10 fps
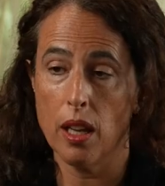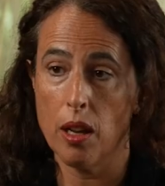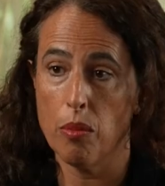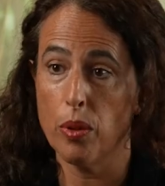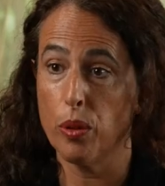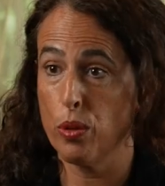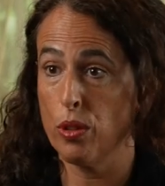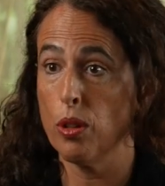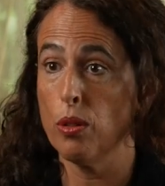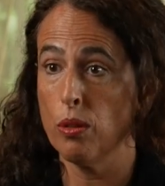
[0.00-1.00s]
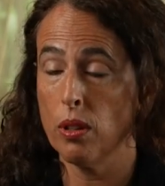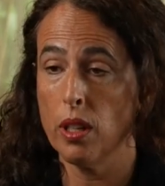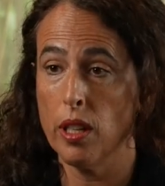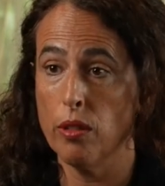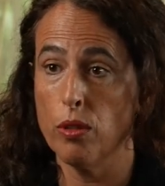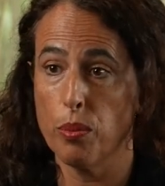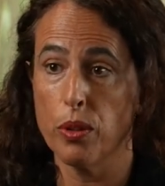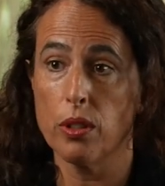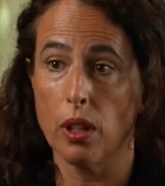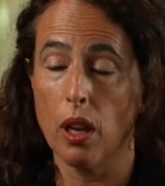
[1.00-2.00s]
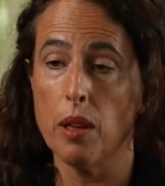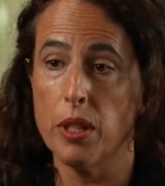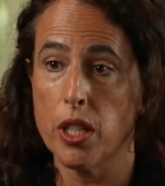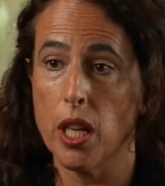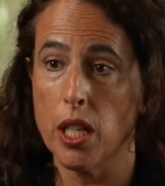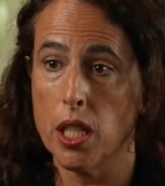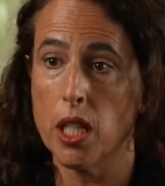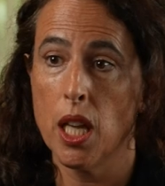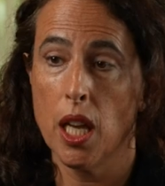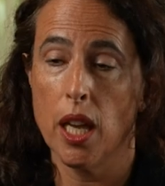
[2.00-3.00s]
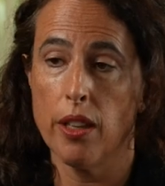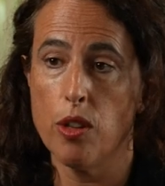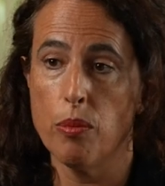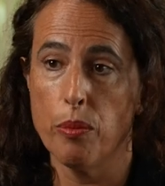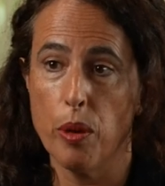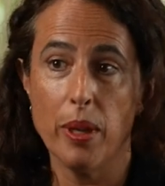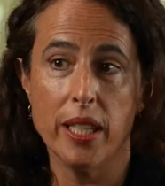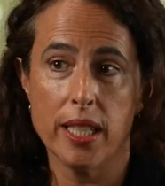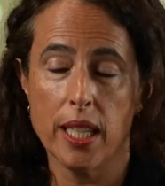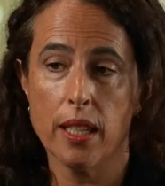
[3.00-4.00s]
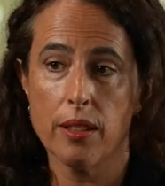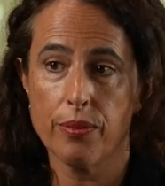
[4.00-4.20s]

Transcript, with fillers: um, but also uh, in response to climate change and human mobility